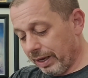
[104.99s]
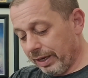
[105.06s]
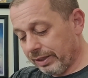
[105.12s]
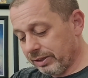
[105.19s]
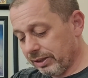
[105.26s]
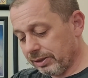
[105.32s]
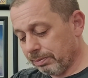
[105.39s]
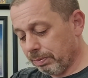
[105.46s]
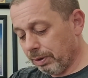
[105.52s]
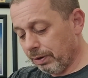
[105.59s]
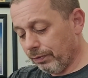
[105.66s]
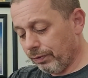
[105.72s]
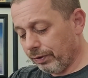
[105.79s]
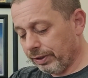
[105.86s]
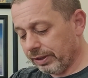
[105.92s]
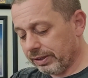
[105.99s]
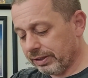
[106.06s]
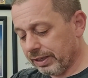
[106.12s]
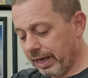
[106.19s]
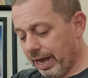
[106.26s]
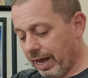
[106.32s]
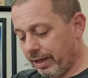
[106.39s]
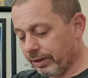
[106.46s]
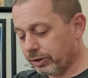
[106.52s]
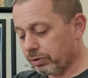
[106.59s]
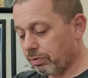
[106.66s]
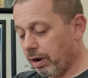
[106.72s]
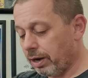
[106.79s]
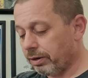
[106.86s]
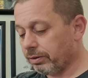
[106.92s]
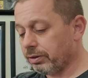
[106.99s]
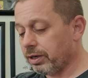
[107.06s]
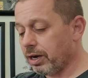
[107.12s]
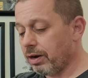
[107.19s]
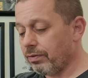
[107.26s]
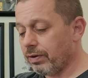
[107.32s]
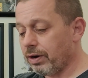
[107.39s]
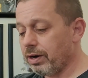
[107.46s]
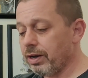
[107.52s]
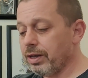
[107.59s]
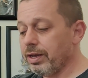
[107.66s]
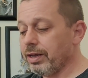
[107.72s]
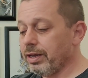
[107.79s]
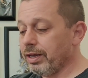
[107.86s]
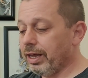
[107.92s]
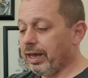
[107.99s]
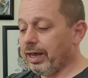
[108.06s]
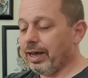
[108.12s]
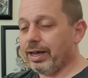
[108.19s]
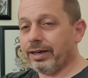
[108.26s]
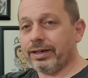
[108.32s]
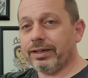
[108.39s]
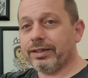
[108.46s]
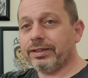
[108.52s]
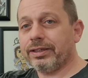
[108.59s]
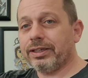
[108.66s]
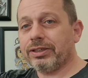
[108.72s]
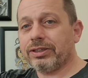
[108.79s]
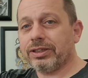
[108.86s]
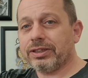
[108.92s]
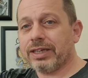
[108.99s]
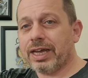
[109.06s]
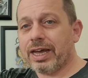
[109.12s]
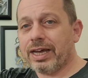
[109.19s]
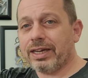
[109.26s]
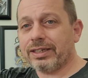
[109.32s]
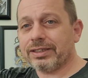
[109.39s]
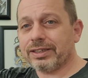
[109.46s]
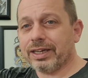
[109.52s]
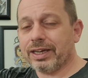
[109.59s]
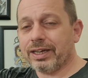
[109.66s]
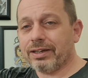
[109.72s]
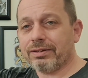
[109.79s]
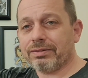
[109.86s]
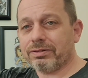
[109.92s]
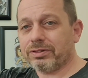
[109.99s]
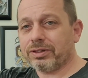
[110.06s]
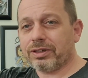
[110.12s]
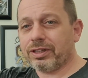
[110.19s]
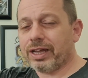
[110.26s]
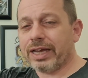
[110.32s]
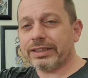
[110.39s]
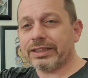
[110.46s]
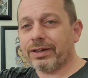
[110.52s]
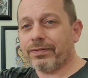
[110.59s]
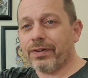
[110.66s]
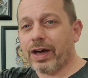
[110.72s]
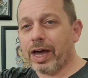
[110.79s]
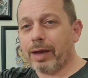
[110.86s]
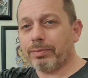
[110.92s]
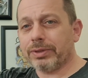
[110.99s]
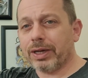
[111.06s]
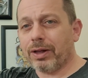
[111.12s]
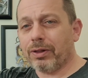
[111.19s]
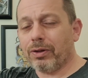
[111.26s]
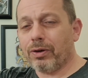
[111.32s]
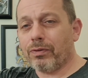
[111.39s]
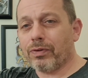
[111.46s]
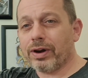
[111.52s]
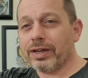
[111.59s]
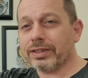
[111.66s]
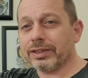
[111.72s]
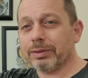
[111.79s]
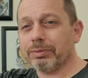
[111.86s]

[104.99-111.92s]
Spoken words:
It's just beautiful. This is an Alex Ronald cover, and this just has like classic vibes all over it.